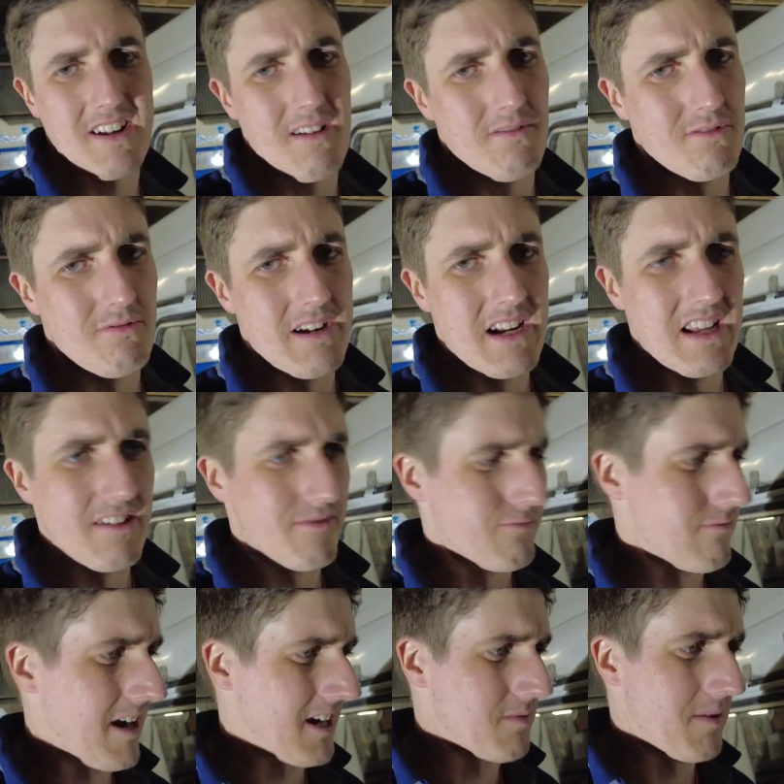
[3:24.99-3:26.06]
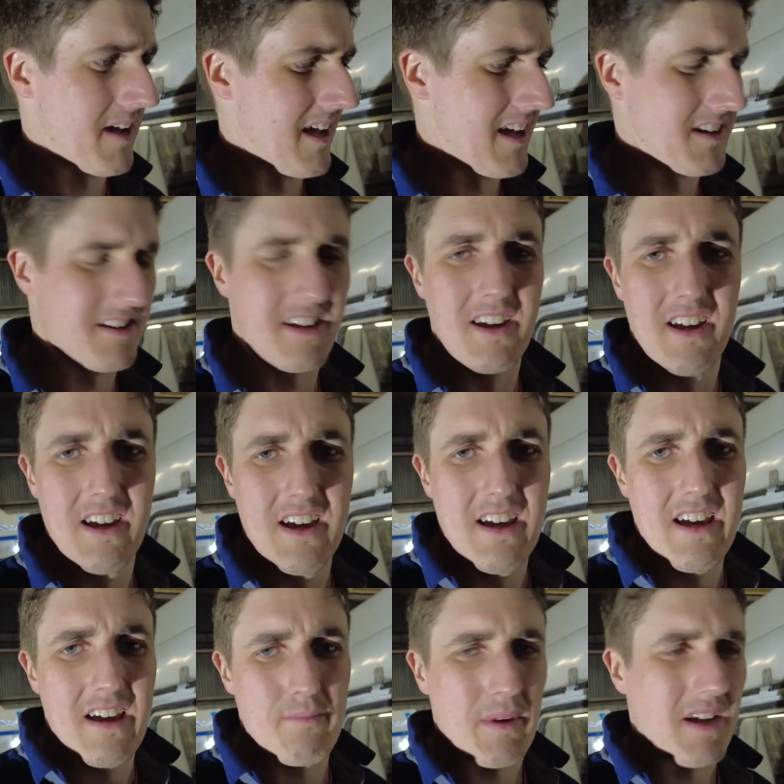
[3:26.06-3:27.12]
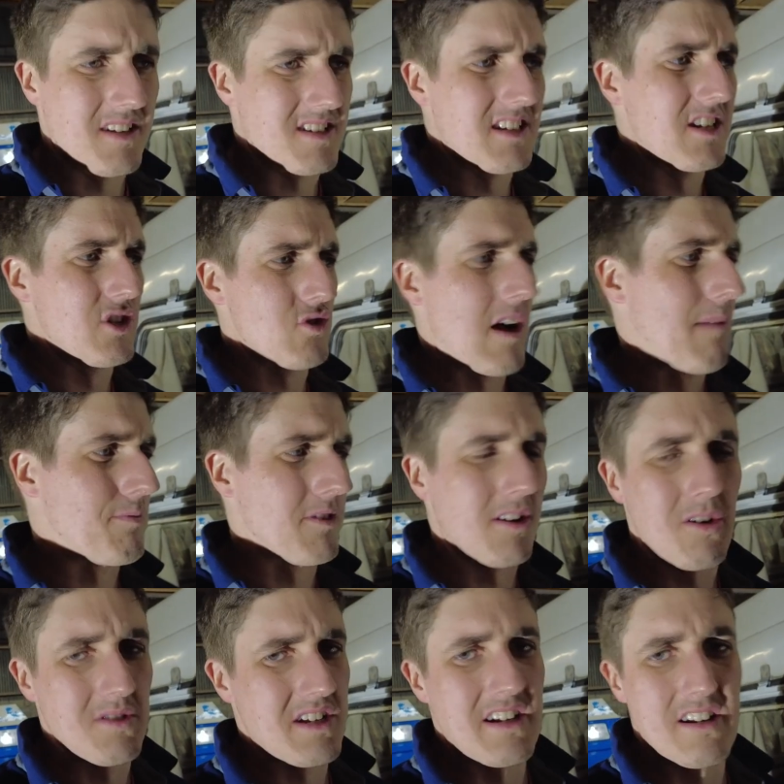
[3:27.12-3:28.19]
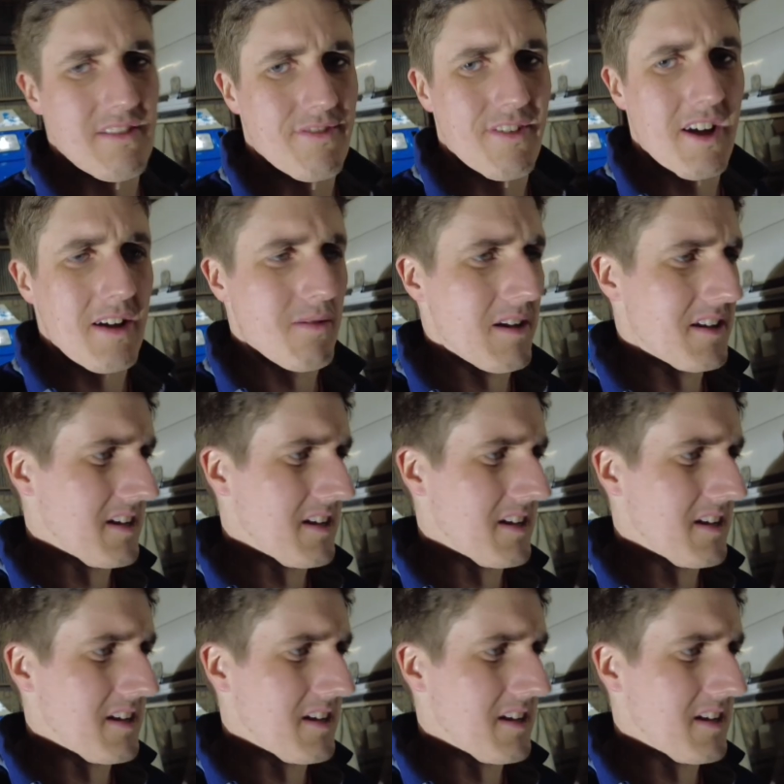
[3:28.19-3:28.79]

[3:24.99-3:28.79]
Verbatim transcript: That would really have wrecked my head because the shrapnel goes into the fly uh,